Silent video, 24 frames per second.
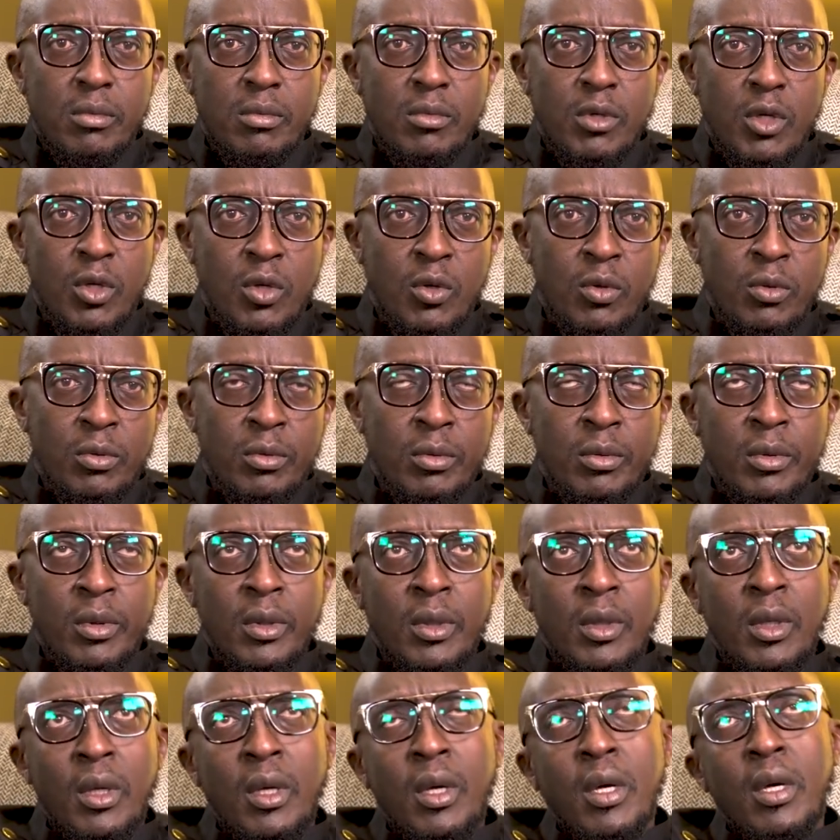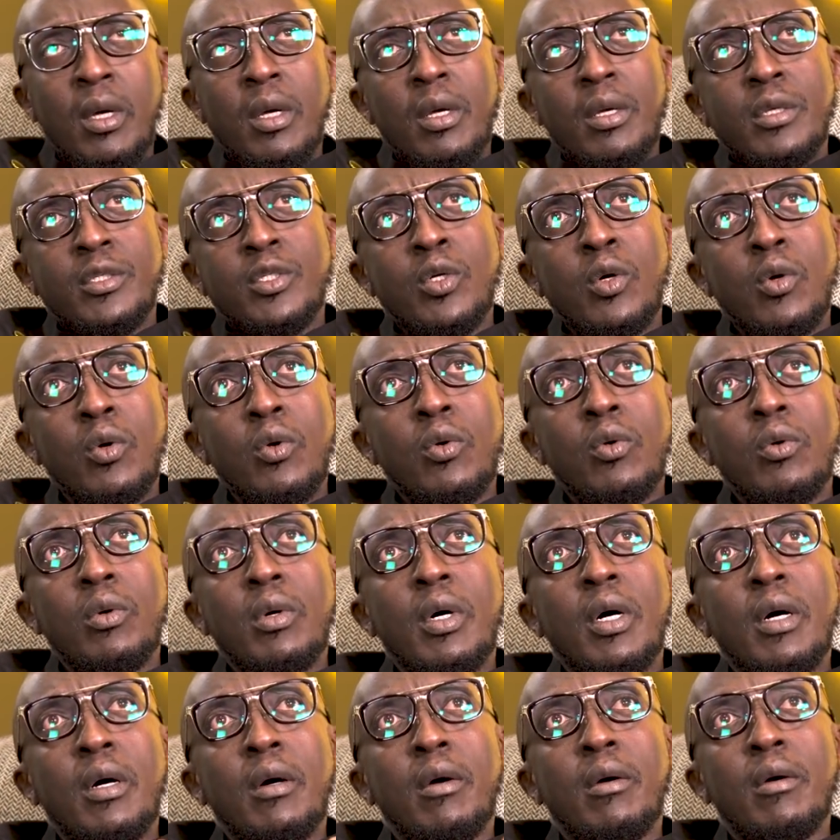You know? So,
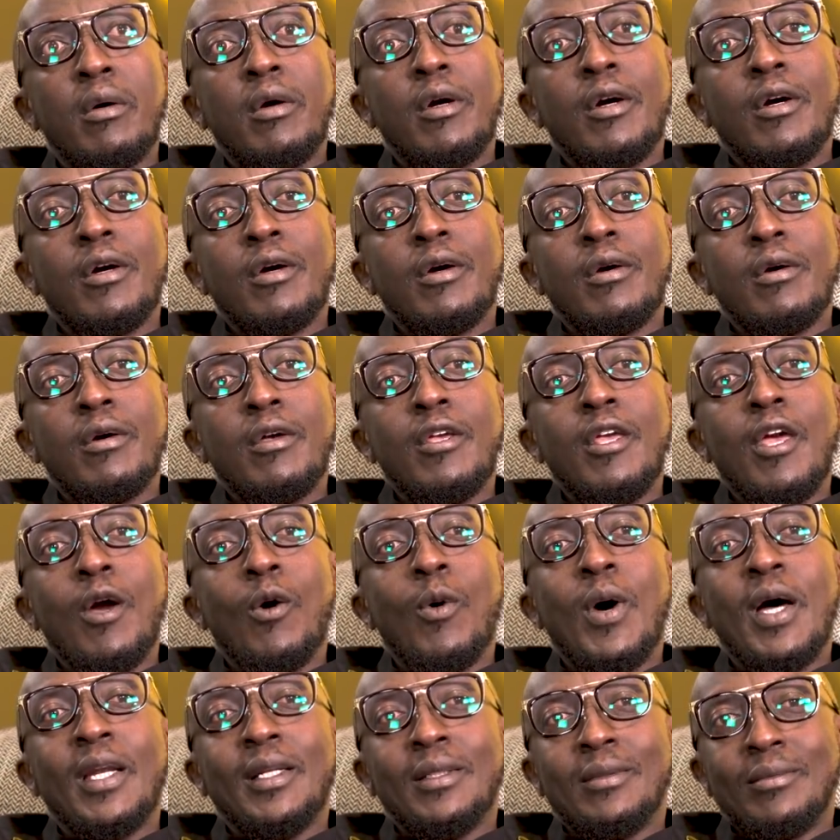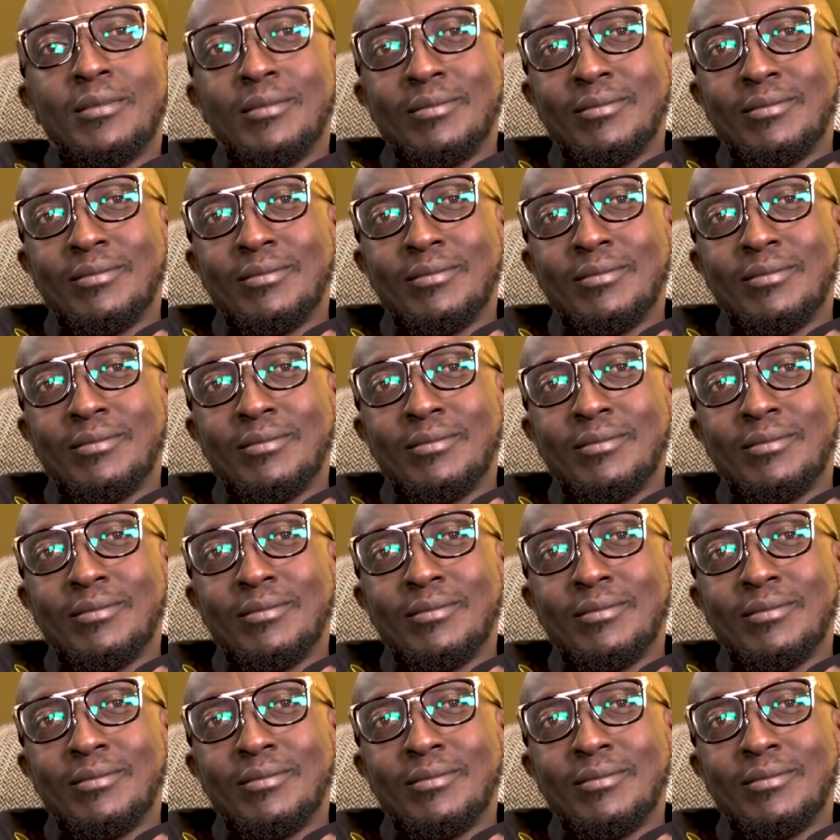year one.